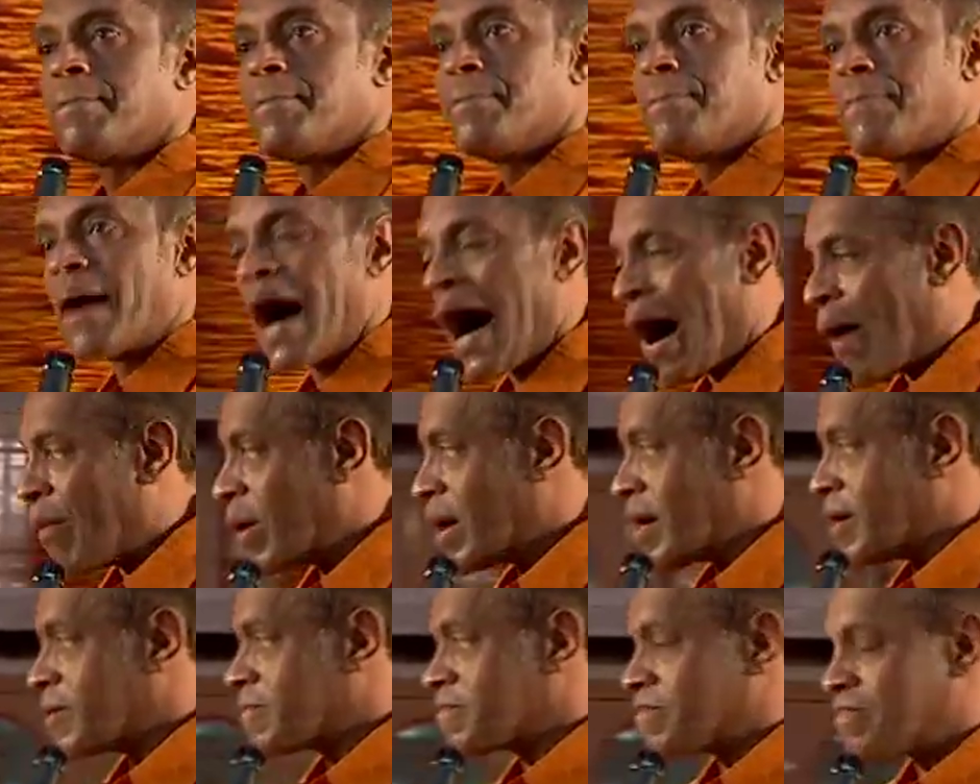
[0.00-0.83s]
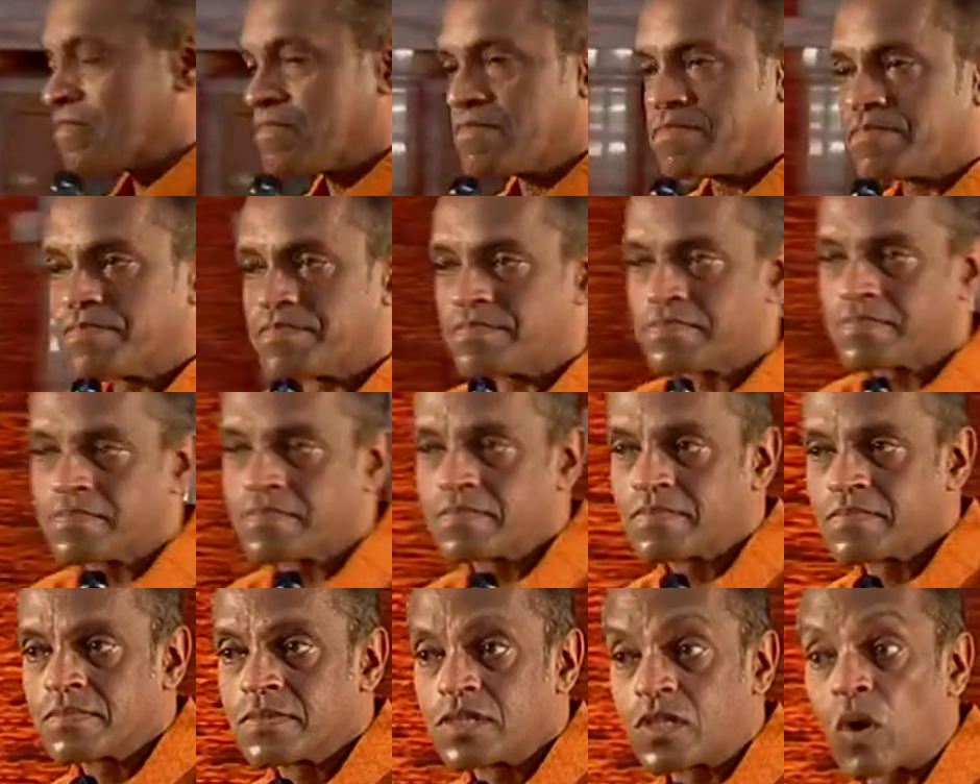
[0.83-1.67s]
power.
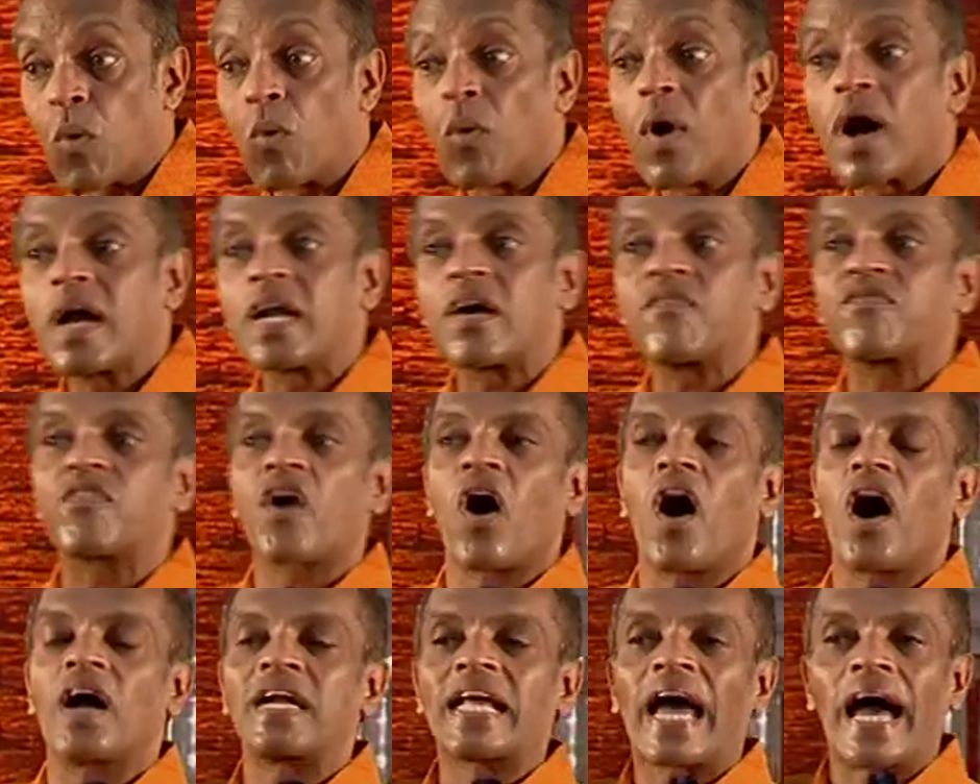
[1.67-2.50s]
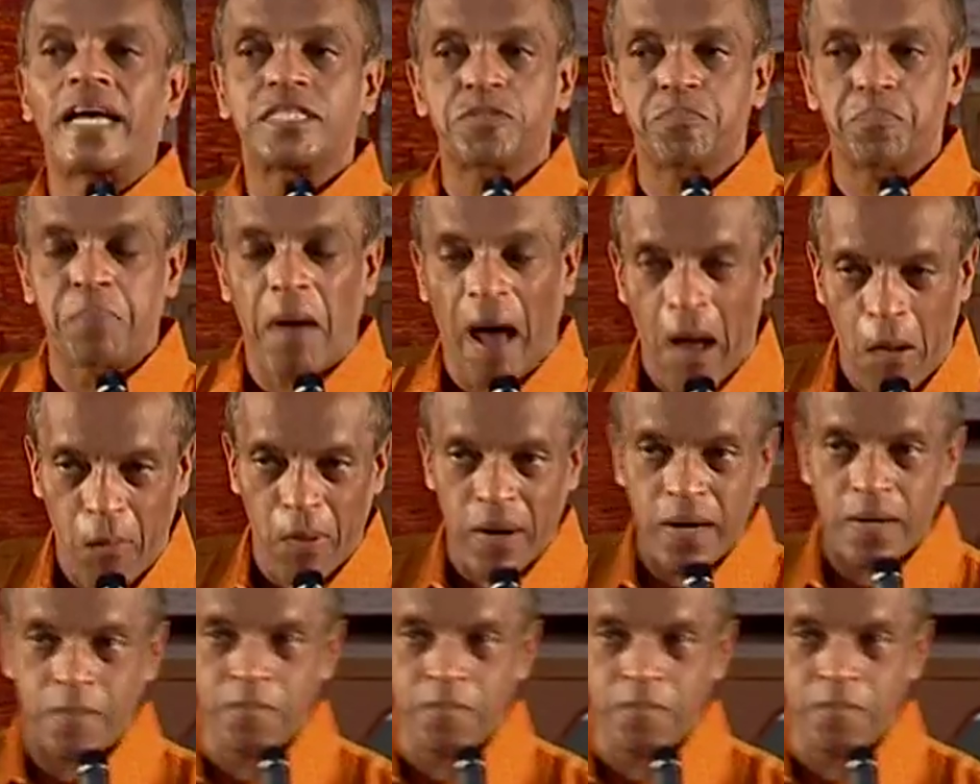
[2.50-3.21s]
The Word of God has power.